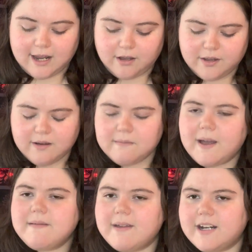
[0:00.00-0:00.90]
although it
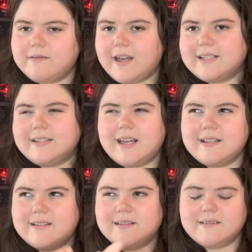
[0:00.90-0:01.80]
might manifest as